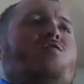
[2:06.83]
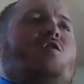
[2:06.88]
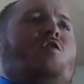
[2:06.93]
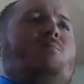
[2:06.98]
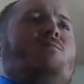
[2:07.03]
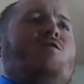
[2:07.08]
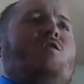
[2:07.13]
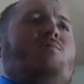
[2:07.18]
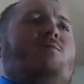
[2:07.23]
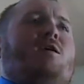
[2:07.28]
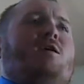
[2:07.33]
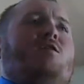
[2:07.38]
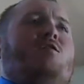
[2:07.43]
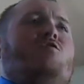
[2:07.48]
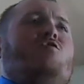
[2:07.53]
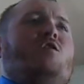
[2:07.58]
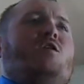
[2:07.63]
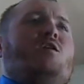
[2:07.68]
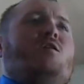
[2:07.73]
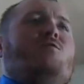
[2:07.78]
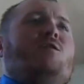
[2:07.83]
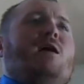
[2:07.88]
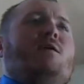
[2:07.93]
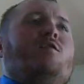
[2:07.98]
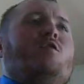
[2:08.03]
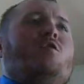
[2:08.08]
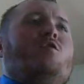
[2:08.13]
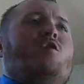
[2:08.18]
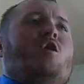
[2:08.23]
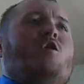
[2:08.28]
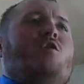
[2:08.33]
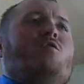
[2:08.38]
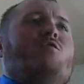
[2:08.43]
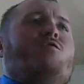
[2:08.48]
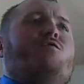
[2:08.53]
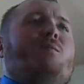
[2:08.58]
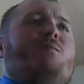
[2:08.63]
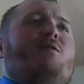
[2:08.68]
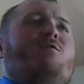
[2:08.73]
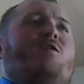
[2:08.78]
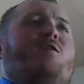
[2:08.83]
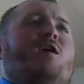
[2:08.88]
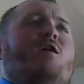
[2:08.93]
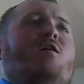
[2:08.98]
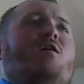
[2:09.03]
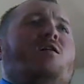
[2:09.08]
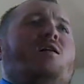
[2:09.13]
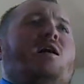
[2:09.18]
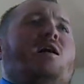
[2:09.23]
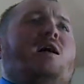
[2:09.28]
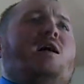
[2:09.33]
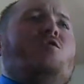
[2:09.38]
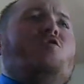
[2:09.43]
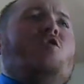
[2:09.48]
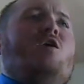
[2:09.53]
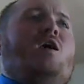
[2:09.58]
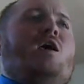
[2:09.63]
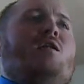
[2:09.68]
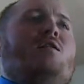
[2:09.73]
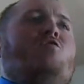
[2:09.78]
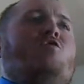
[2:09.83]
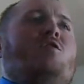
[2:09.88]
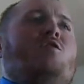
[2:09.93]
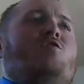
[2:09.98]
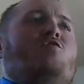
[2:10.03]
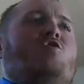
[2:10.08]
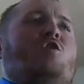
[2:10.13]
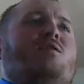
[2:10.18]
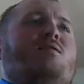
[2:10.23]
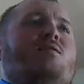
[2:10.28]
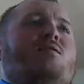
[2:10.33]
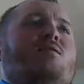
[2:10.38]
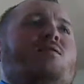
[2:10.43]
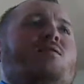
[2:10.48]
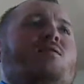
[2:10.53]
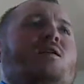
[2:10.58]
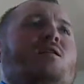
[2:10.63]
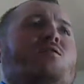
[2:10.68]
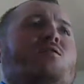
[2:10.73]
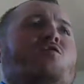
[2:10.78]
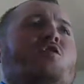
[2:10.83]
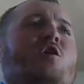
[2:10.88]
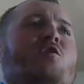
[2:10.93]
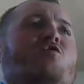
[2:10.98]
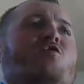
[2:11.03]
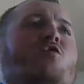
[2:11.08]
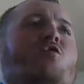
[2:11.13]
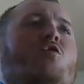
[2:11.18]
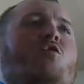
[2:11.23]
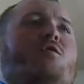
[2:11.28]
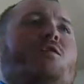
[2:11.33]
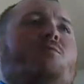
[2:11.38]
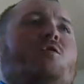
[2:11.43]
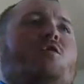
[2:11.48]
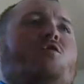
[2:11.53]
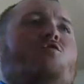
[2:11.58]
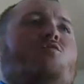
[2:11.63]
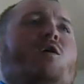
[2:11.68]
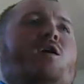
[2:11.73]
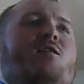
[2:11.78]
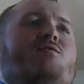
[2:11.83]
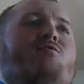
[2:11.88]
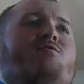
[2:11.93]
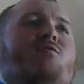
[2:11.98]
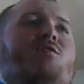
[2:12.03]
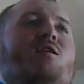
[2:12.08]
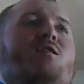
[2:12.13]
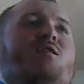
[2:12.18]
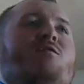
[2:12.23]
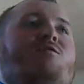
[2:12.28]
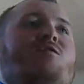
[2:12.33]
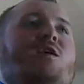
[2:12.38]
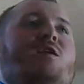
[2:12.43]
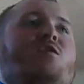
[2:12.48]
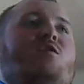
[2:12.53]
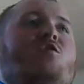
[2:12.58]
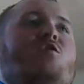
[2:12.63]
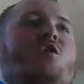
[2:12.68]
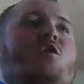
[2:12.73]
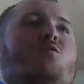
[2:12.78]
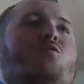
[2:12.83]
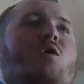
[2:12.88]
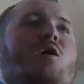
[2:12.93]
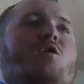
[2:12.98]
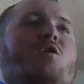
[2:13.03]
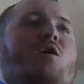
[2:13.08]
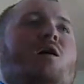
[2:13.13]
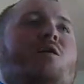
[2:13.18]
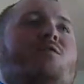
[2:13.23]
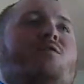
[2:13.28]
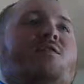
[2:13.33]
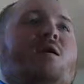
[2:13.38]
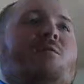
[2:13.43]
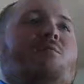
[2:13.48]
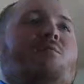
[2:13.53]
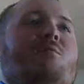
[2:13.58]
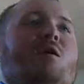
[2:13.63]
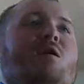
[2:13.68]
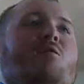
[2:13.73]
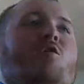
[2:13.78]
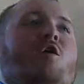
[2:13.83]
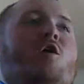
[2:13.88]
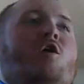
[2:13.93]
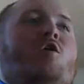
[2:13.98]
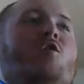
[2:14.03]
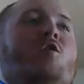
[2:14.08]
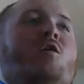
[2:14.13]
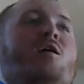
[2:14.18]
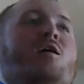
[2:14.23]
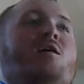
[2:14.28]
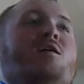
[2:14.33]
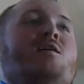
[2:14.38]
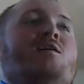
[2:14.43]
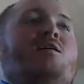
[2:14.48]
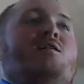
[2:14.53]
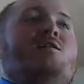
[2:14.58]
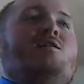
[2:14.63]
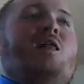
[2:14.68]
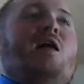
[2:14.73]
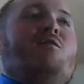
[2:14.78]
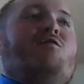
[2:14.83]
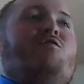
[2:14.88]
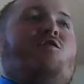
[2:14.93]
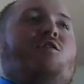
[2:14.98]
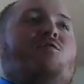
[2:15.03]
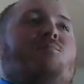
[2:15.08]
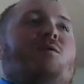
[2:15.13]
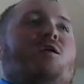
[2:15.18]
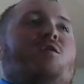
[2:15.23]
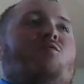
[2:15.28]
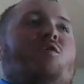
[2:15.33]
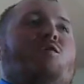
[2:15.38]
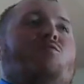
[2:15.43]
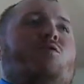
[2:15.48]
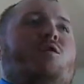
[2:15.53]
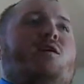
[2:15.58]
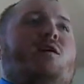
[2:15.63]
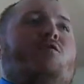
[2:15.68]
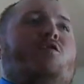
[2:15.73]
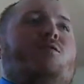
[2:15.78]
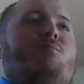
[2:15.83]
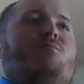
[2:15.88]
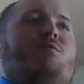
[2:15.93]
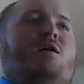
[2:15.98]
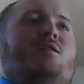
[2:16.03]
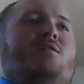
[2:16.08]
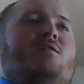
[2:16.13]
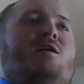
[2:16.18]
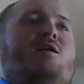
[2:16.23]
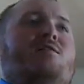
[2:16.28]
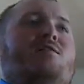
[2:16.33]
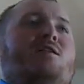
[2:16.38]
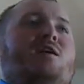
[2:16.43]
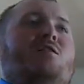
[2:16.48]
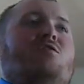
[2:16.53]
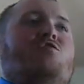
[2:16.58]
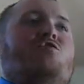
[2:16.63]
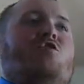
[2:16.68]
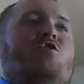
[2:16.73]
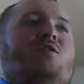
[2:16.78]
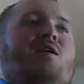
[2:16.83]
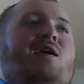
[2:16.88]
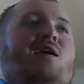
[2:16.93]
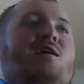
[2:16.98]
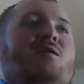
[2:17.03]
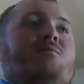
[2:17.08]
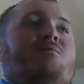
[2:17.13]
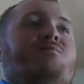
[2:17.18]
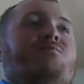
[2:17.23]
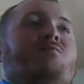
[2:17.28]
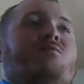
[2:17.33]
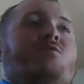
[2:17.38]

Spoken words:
stopped for speeding, took his 5-year-old daughter from his vehicle, hugged her head to his chest, then tossed her over the bridge rail 60 feet in the cold water of Tampa Bay, where her lifeless body was recovered, police said Thursday.